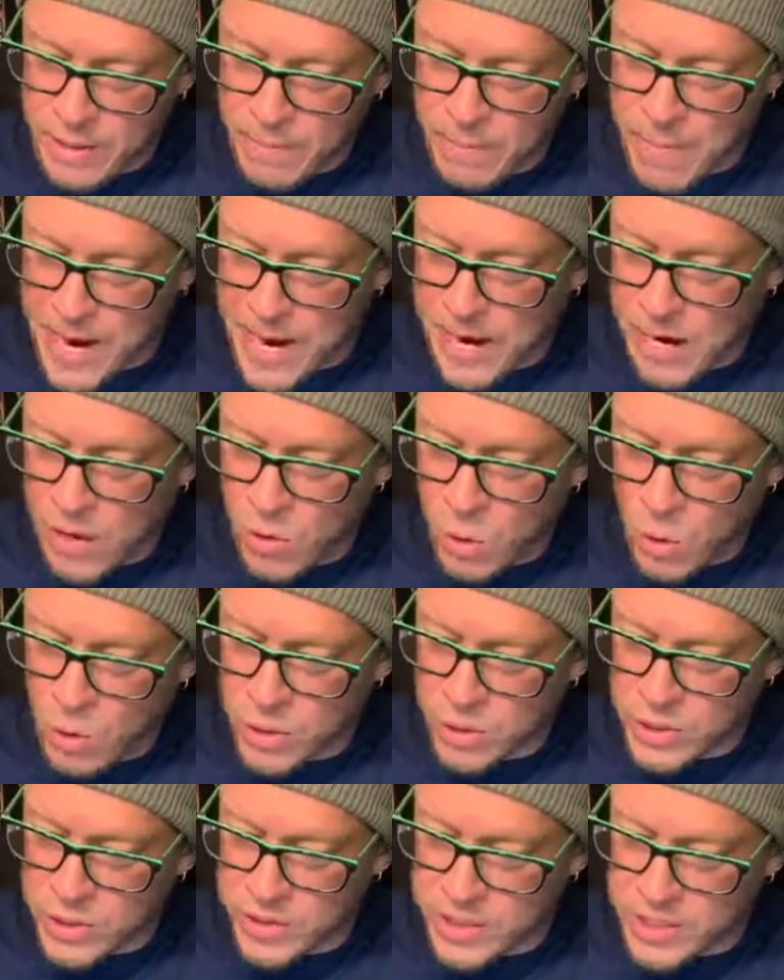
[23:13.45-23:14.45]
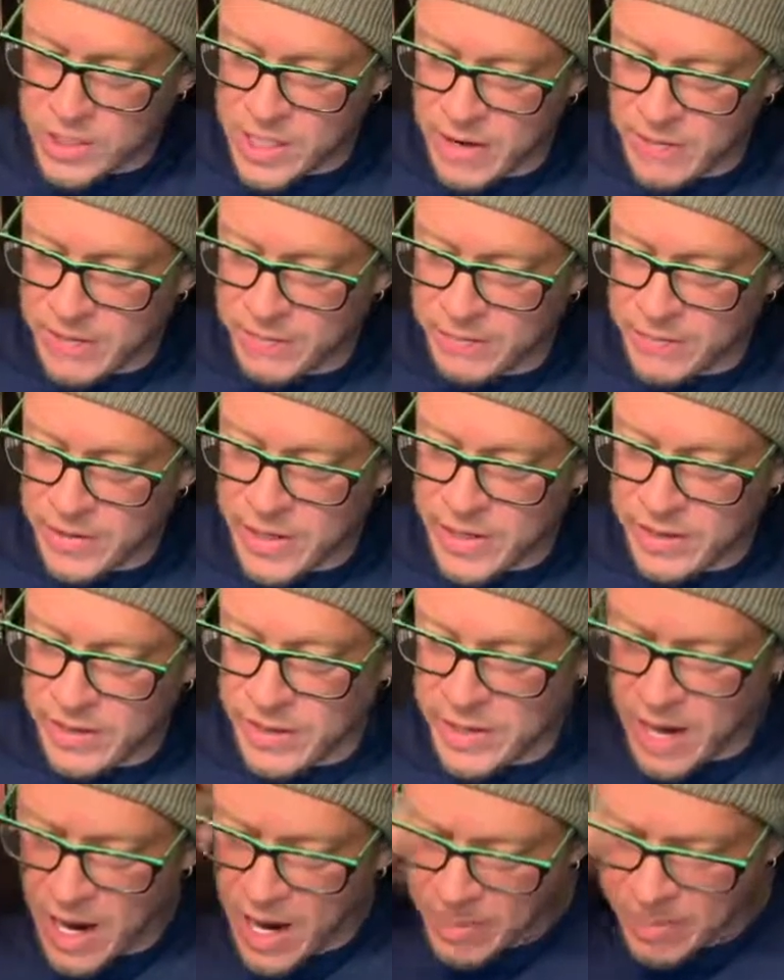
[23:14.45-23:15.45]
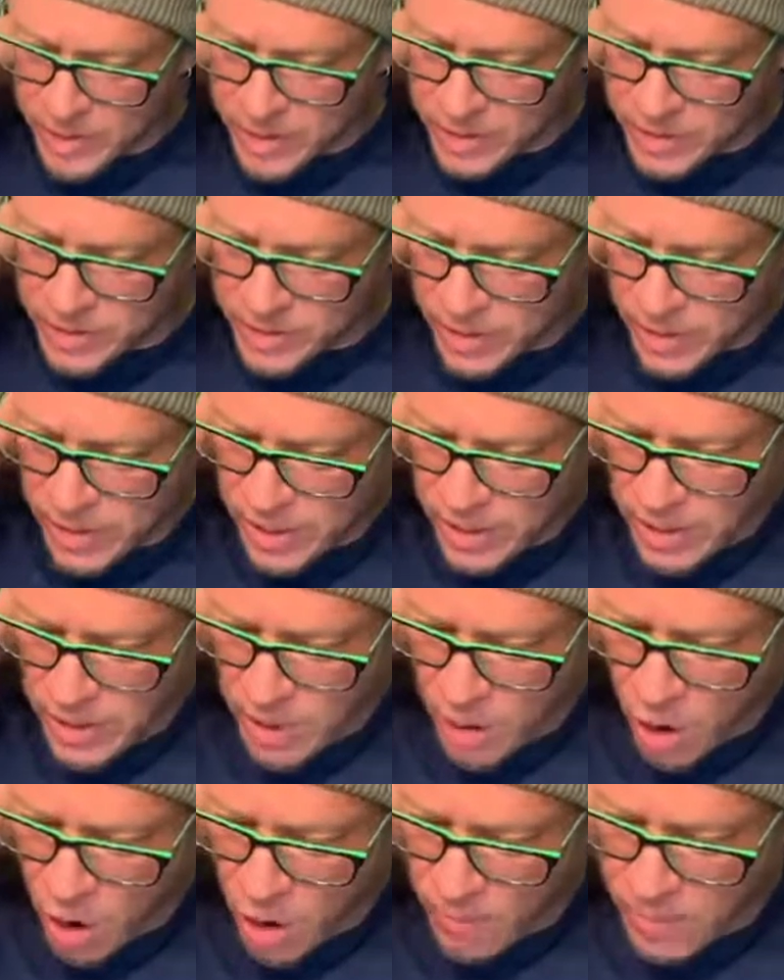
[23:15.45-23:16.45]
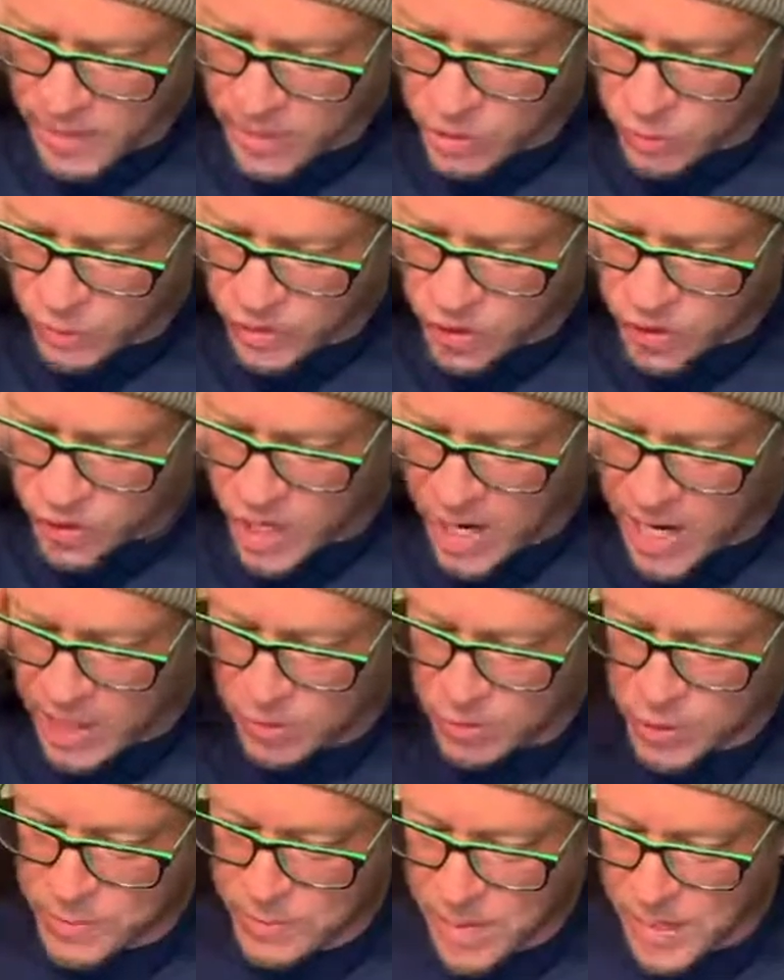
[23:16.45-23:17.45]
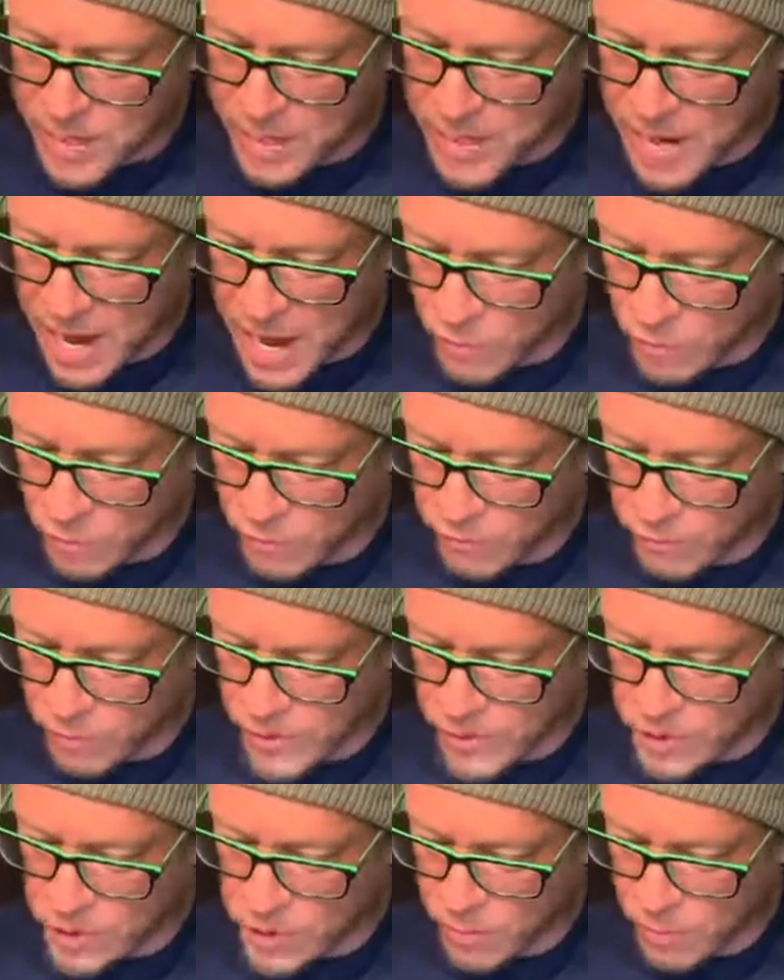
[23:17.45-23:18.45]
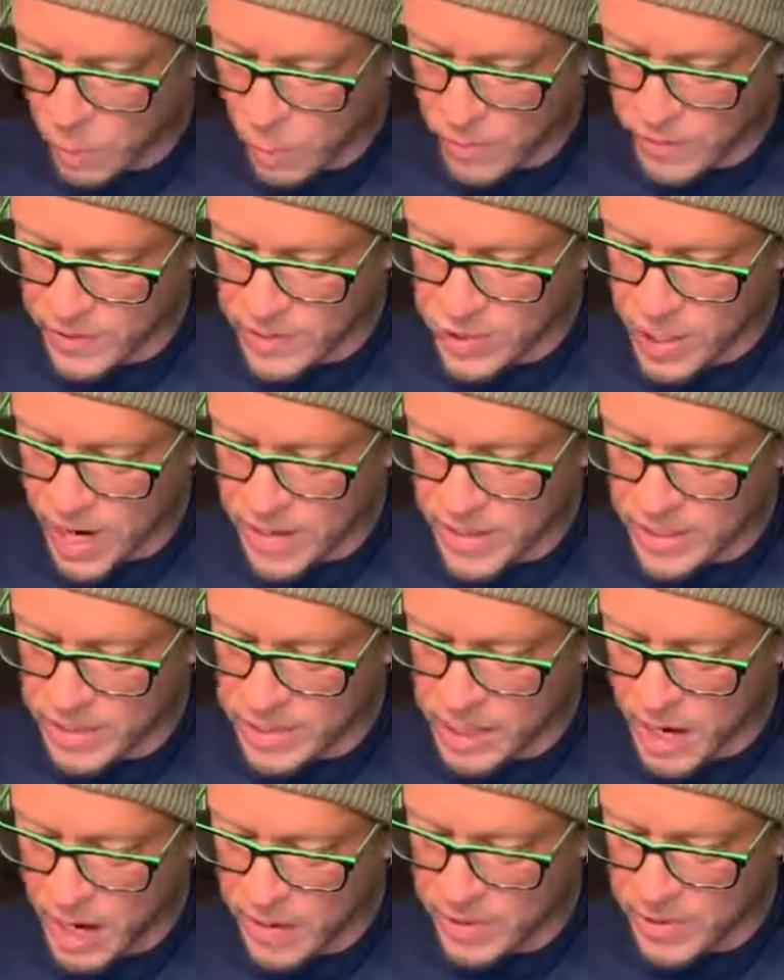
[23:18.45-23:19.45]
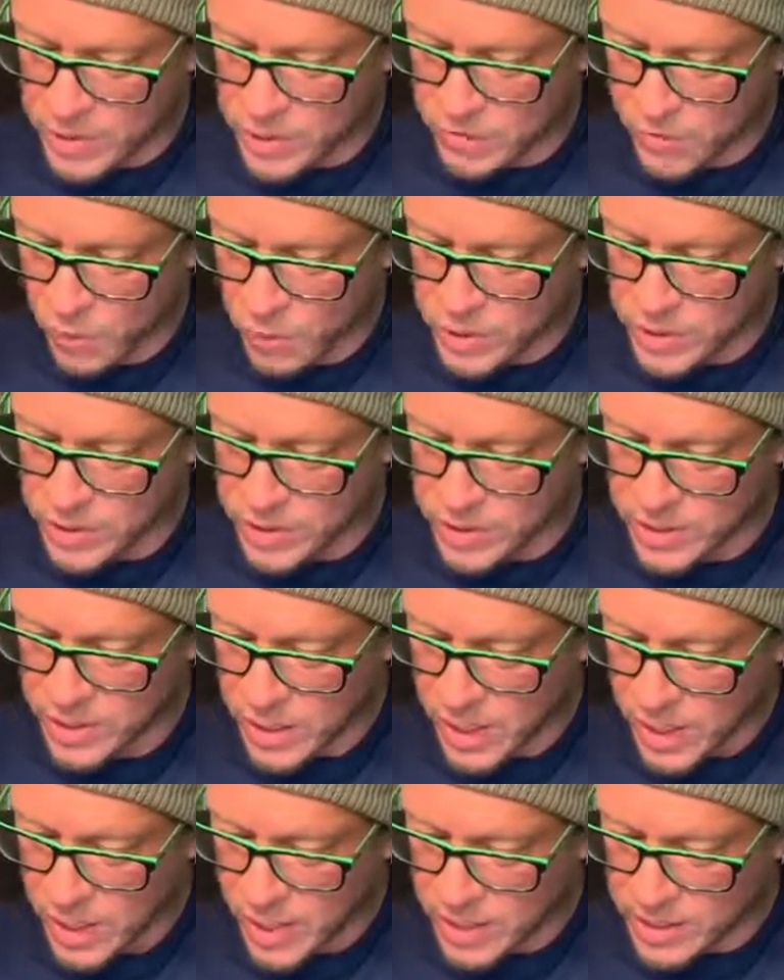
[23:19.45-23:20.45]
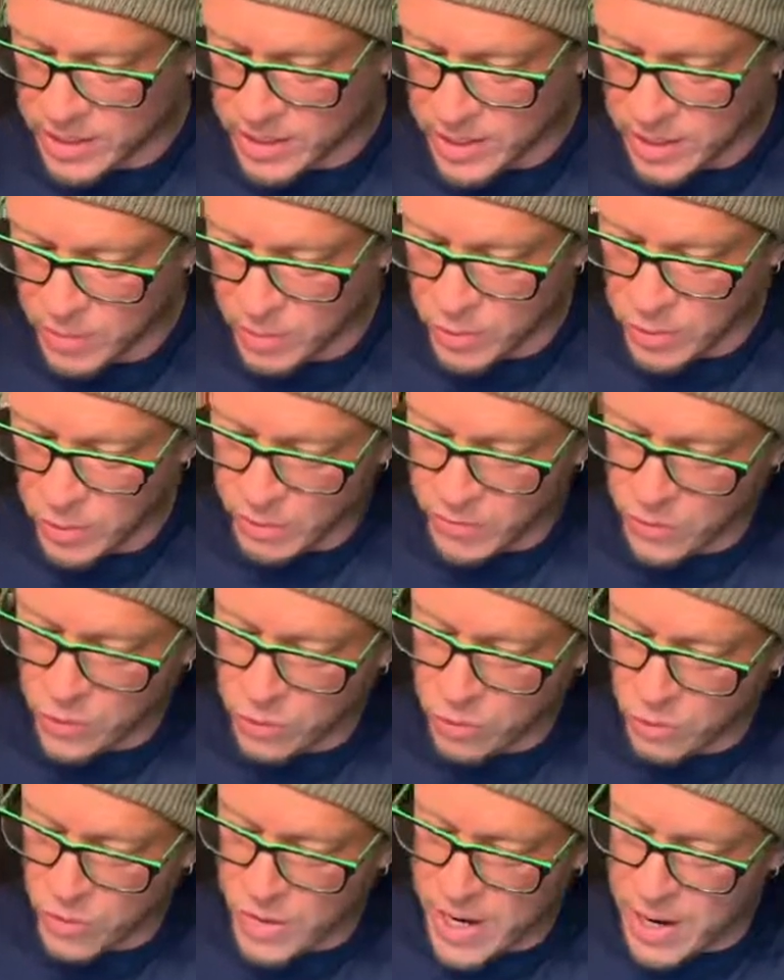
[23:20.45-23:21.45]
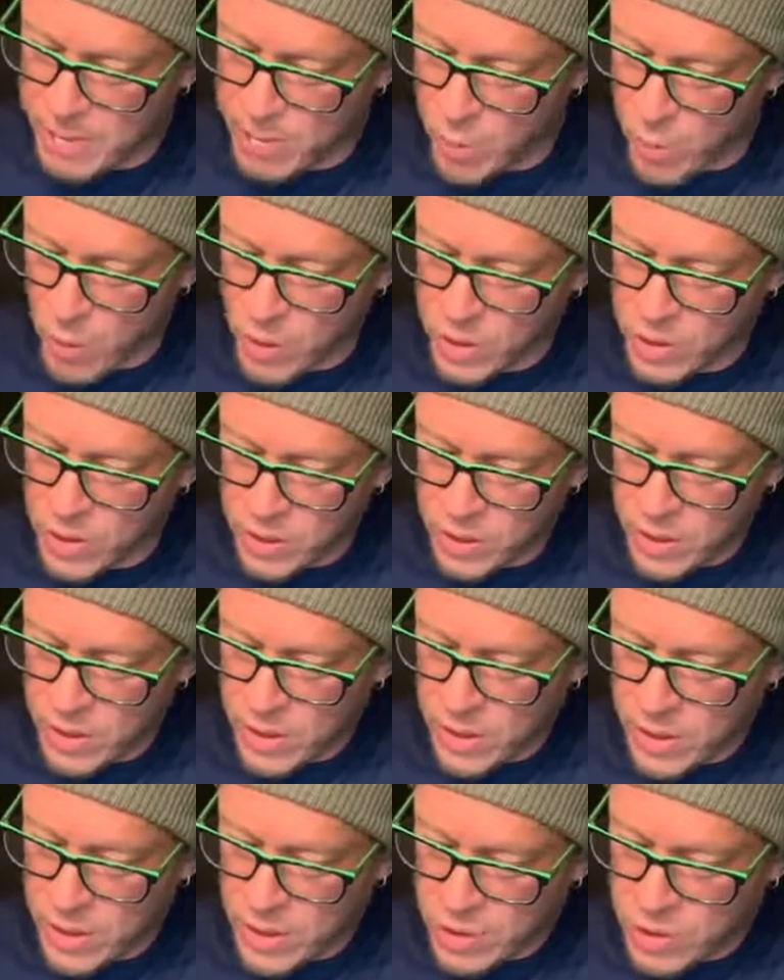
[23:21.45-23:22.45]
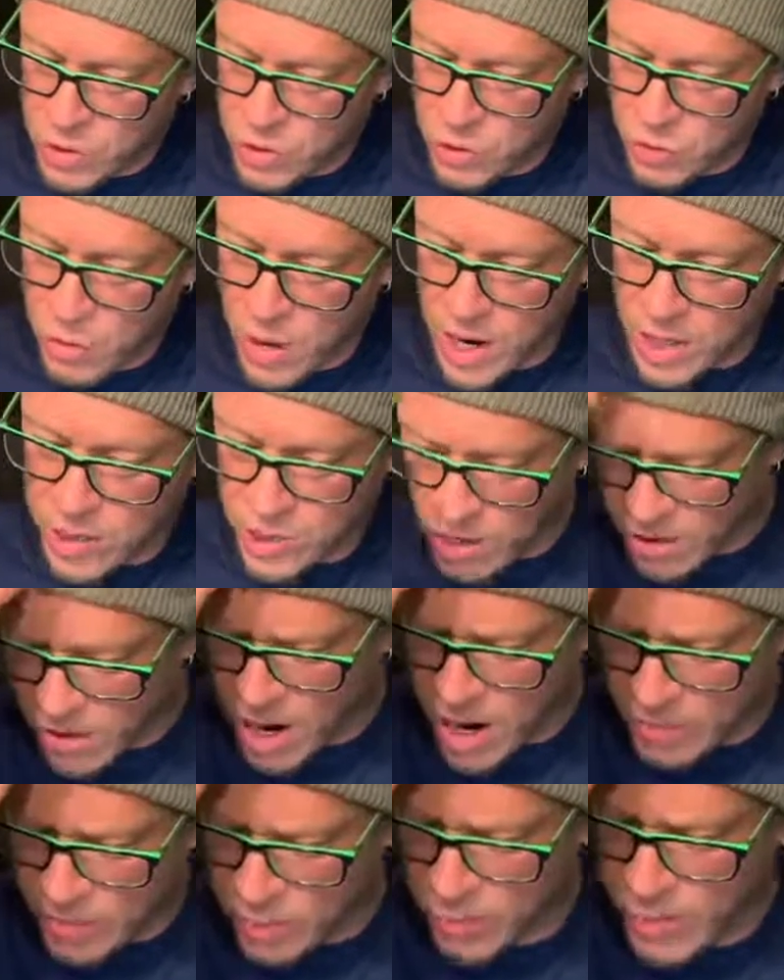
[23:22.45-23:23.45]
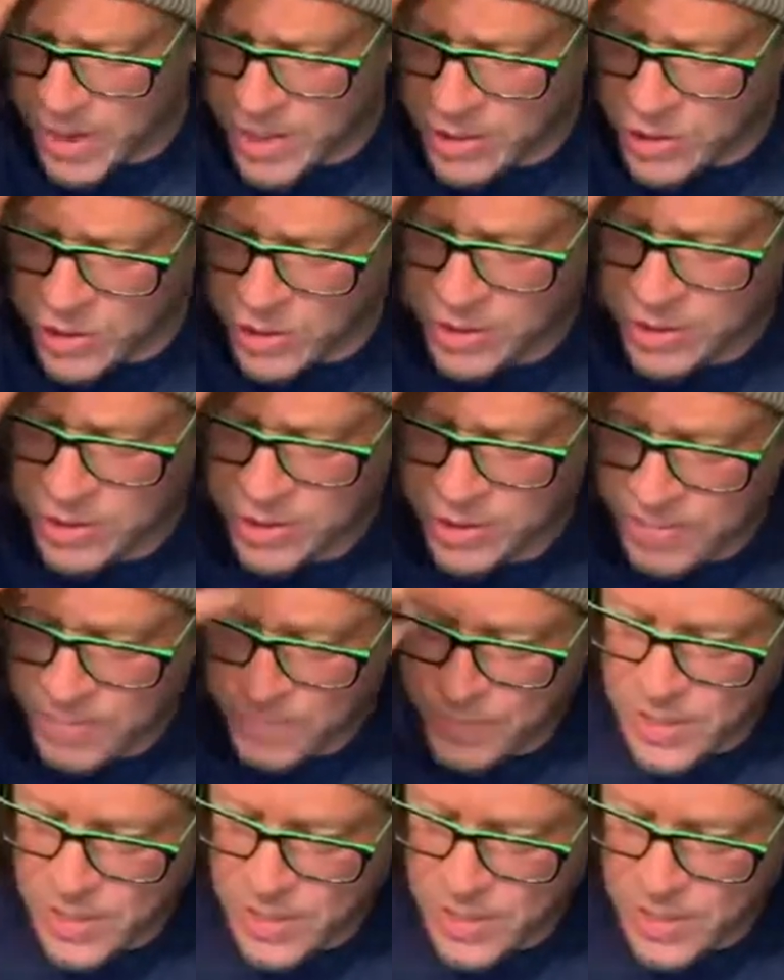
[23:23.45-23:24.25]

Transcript: By our order to the 7th Fleet, the communist armies which Chiang was pinning down were free to support the Chinese communist forces assembled on the Korean border to watch our operations.